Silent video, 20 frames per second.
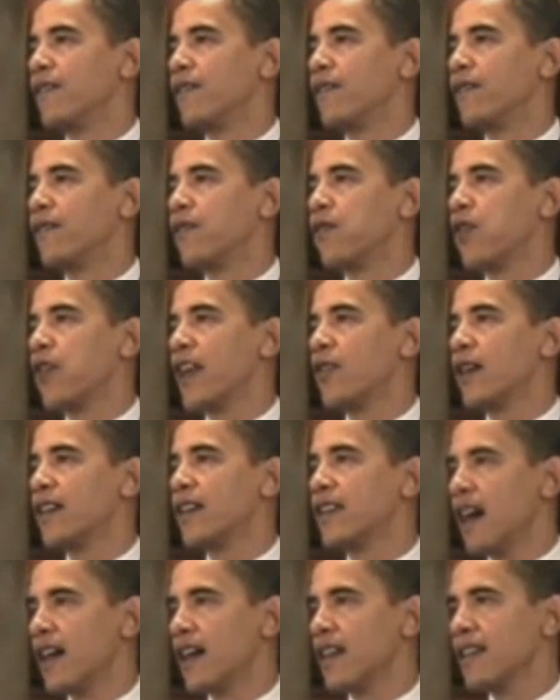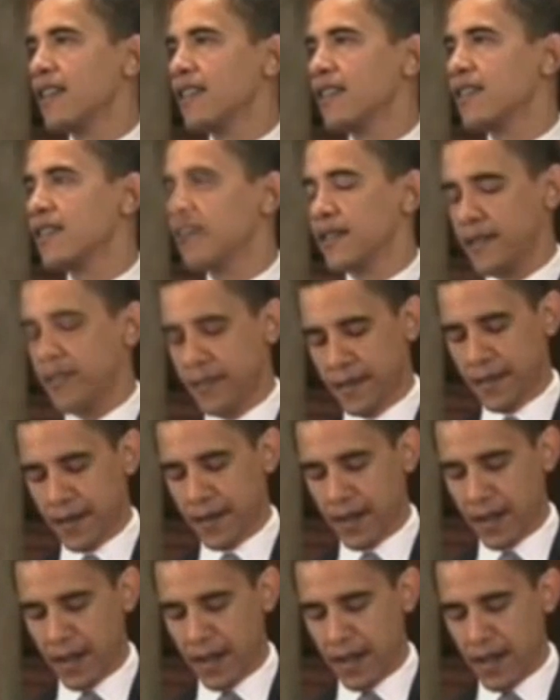Frederick Douglass,
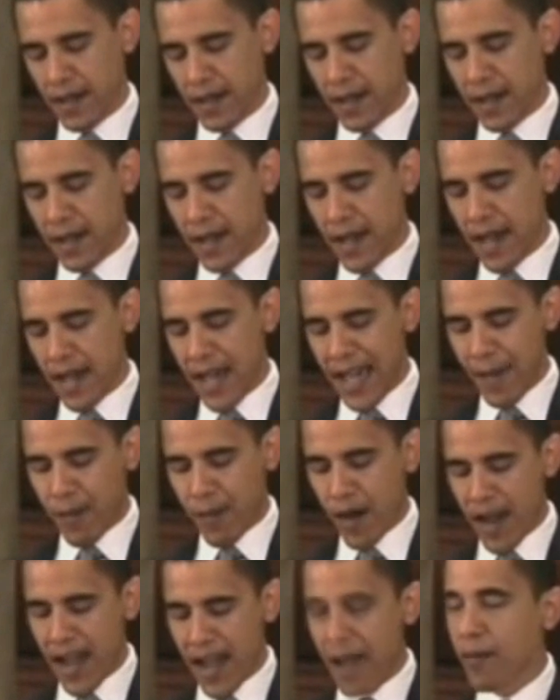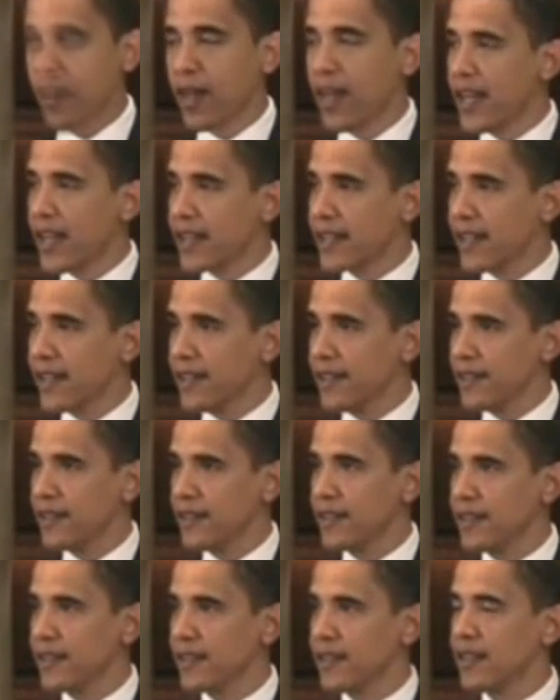Abraham
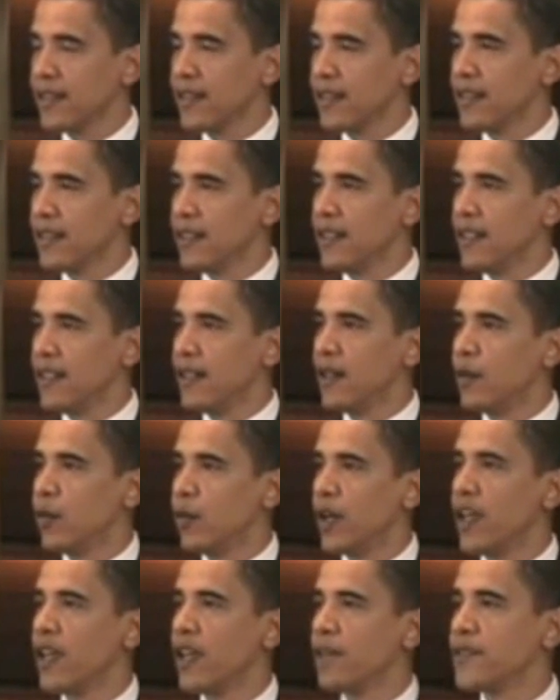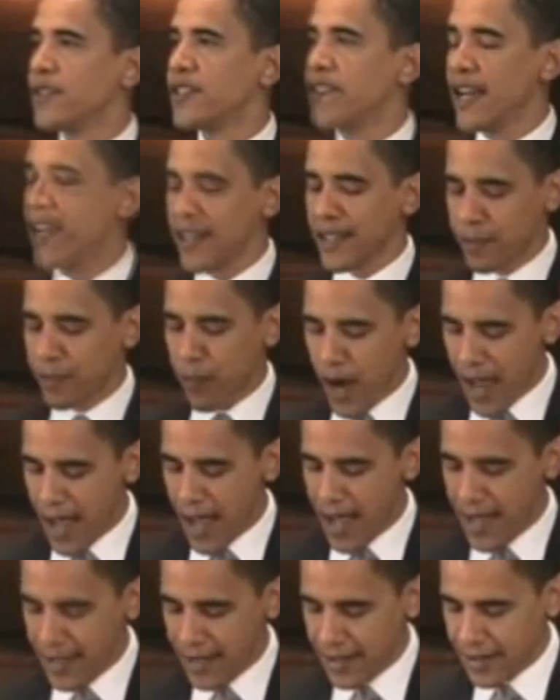Lincoln, Williams Jennings
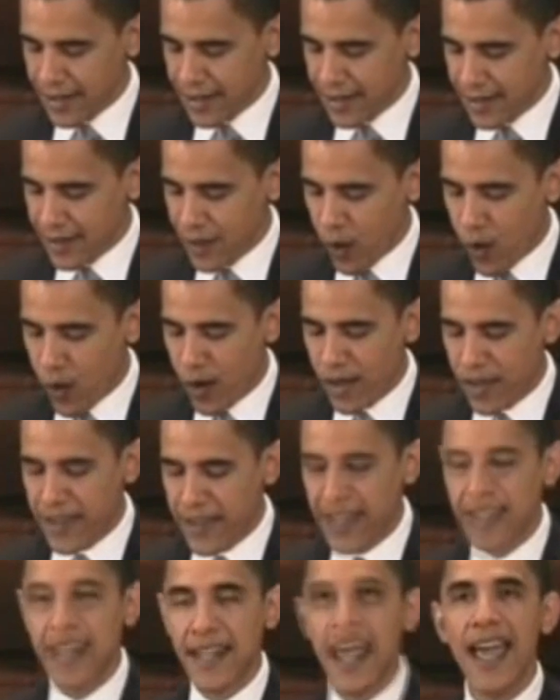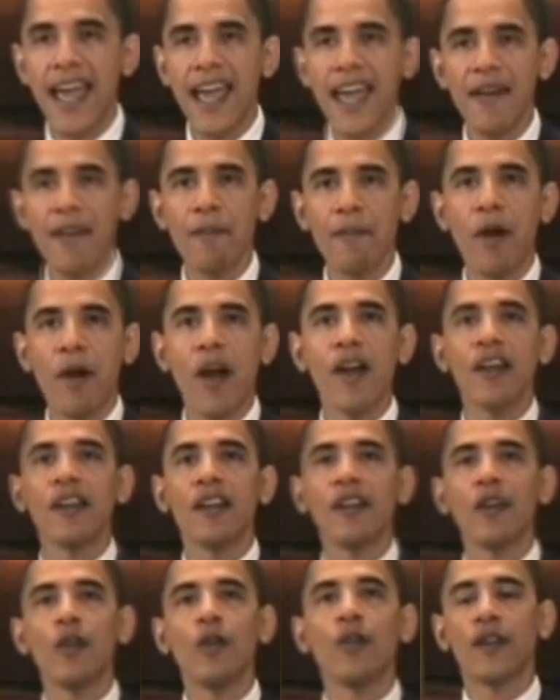Bryan, Dorothy Day, Martin
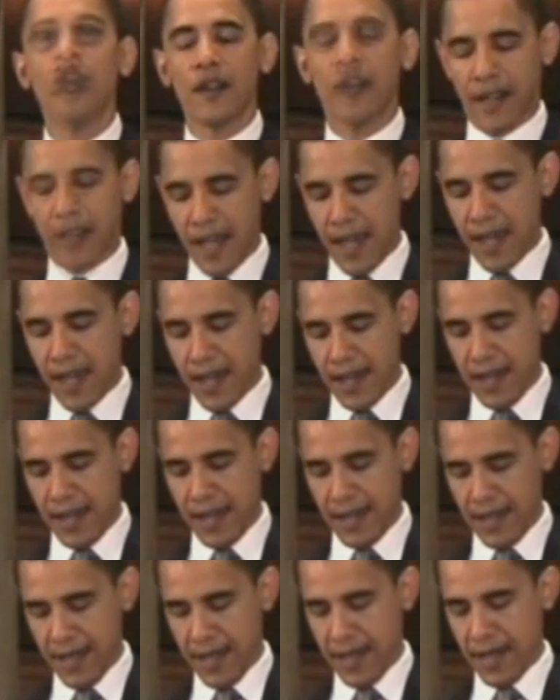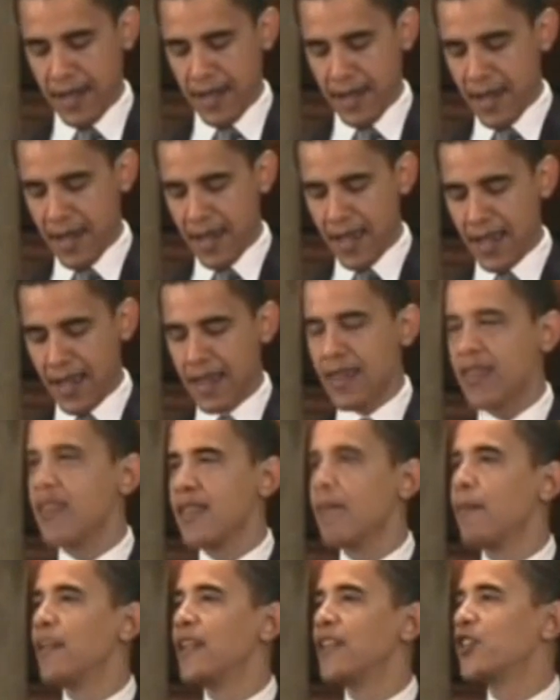Luther King,
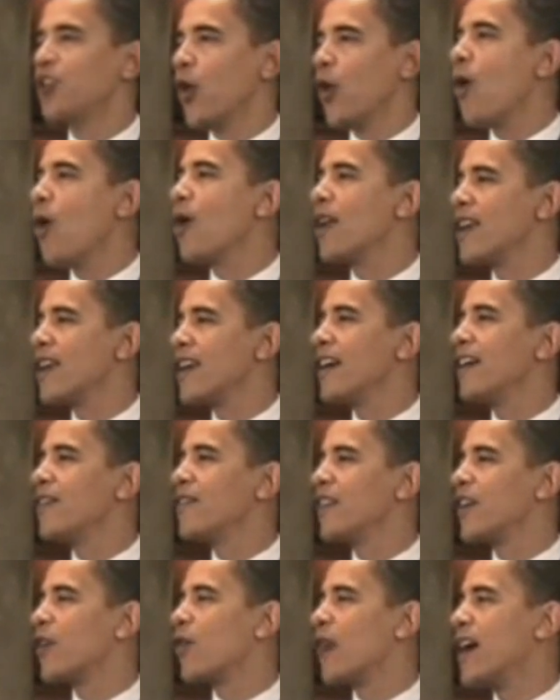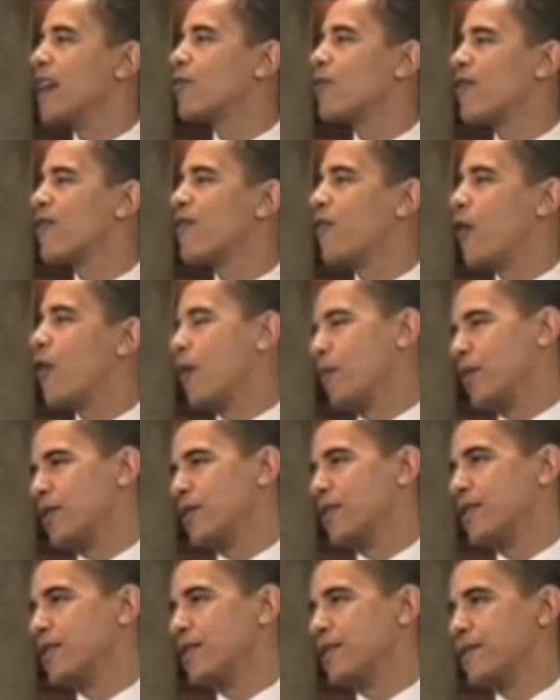the majority of the great
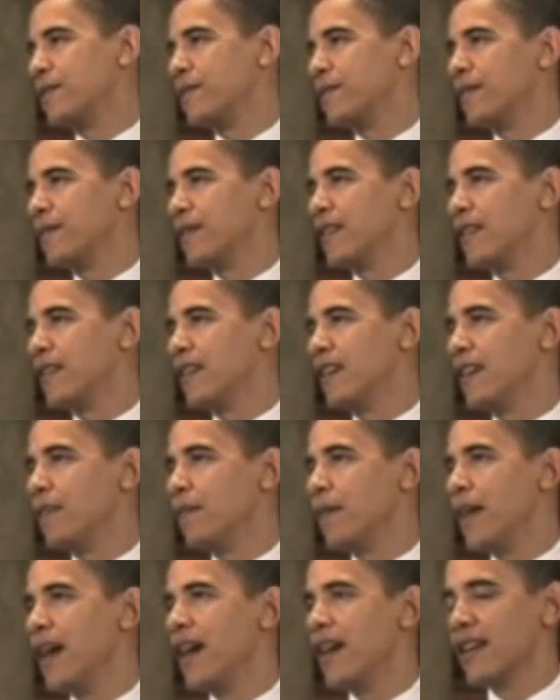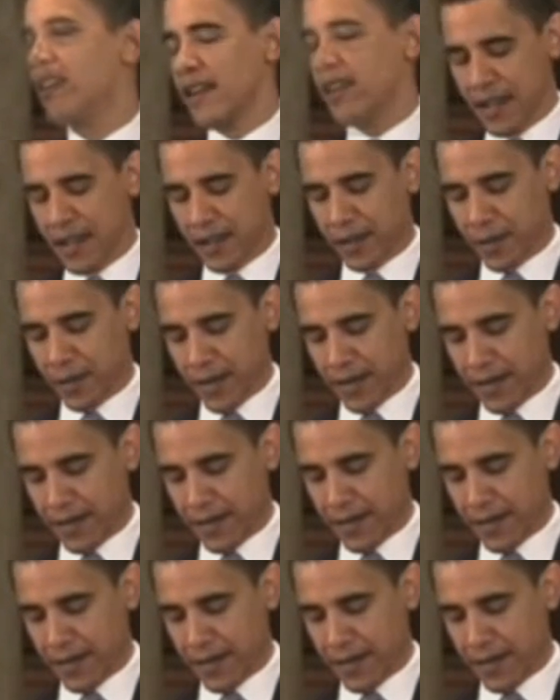reformers in American history